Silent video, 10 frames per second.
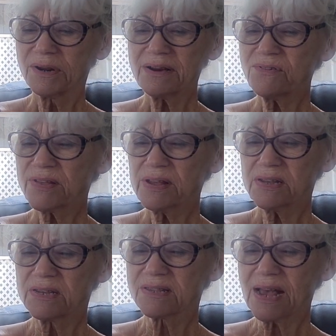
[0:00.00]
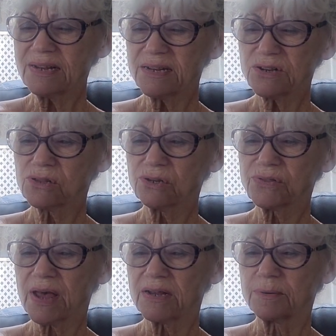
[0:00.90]
whatever that is. I need to look
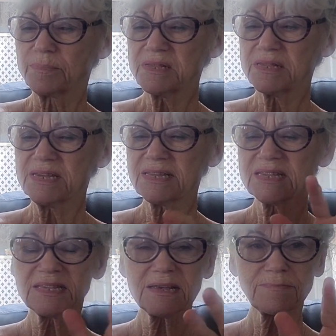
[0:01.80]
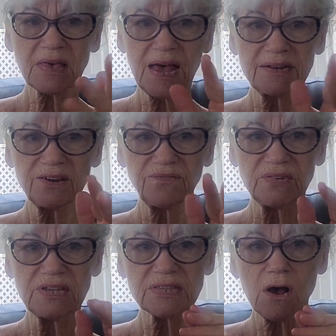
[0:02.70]
that up. It's, it's some kind of,
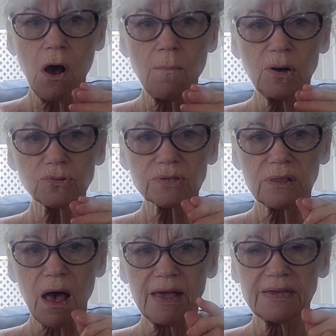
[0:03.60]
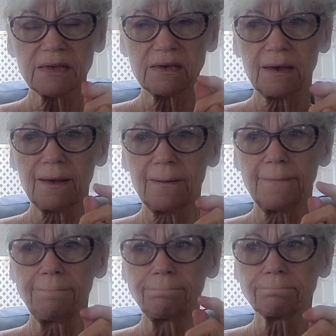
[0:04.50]
it's almost like
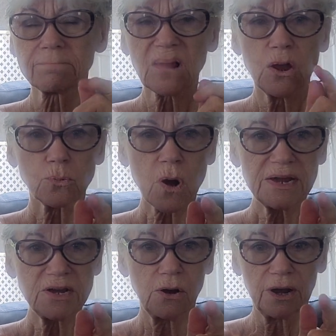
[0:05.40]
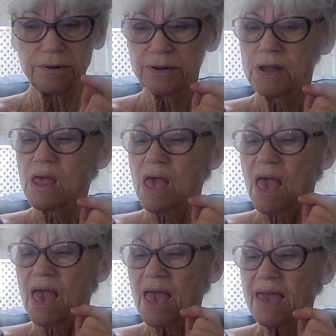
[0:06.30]
um, rayon.
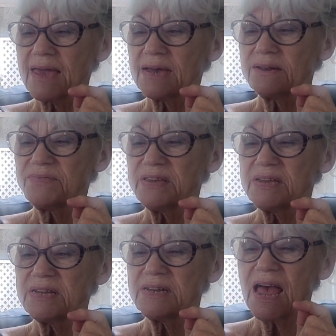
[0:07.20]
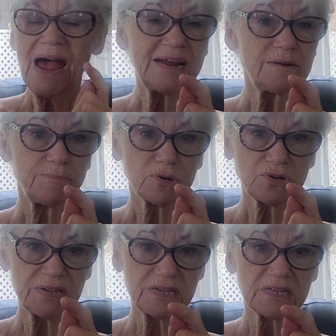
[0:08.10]
And then 8%
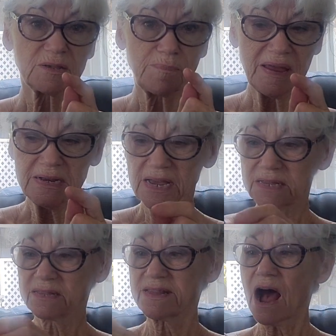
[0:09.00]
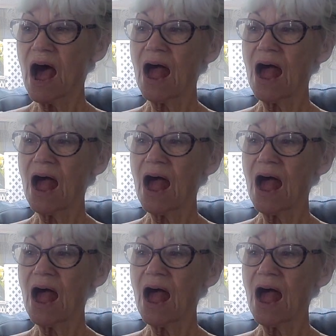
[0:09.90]
spandex. Now,